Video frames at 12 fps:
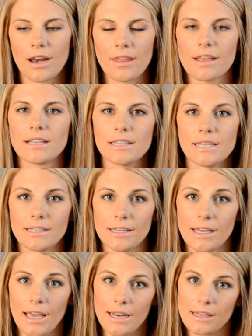I think it's easy
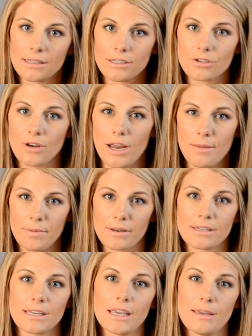to get it straight, but
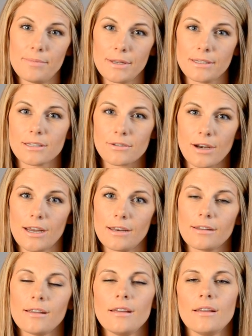to keep it
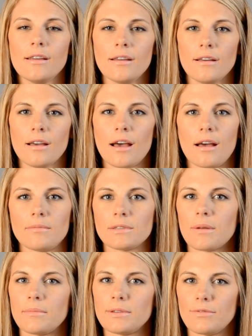straight,
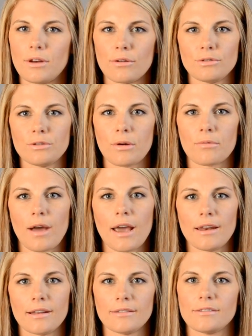sometimes if you don't do it
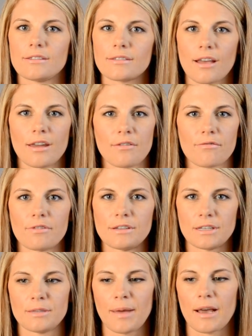right, it just kind of
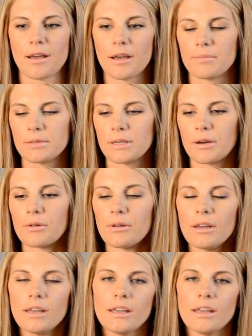frizzes back up. So